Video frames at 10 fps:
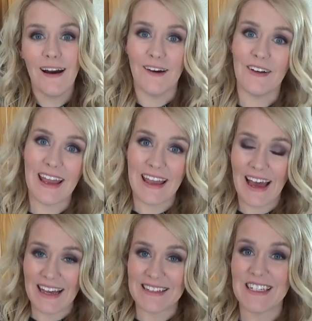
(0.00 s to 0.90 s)
Okay
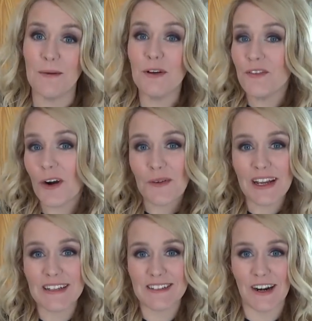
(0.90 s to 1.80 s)
guys, now before we
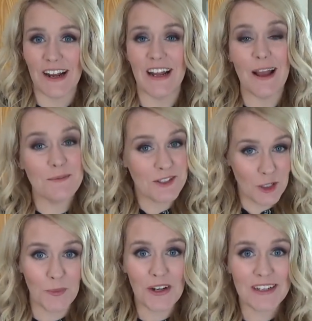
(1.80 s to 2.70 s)
get started, I'm
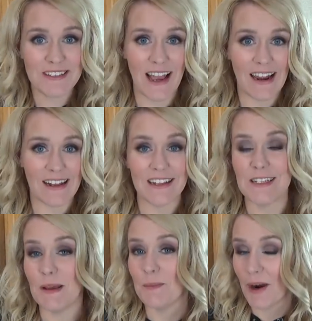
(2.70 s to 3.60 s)
super excited
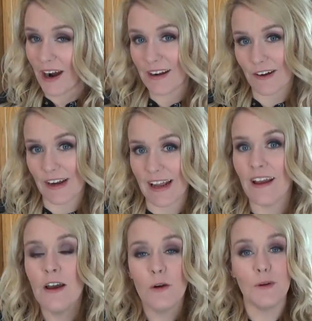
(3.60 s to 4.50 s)
to be partnering
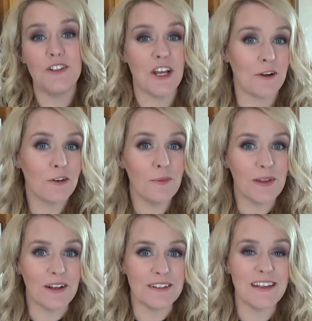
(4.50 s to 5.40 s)
with General
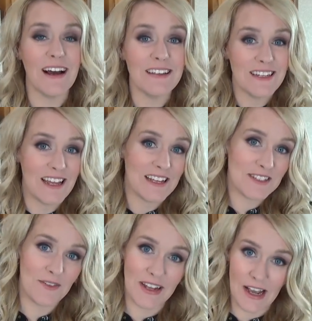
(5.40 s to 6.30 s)
Mills on today's
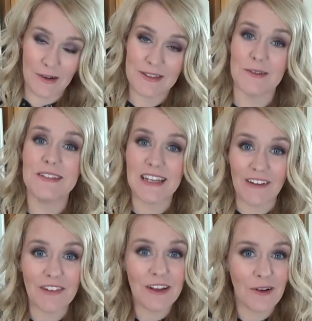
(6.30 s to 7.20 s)
video. So it's
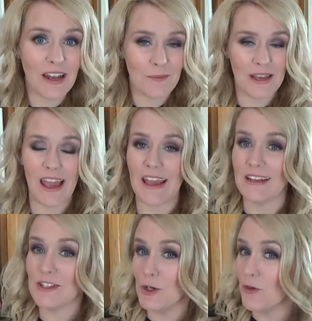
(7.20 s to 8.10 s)
definitely going to be a
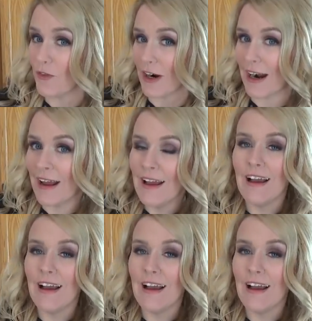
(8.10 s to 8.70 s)
twofer.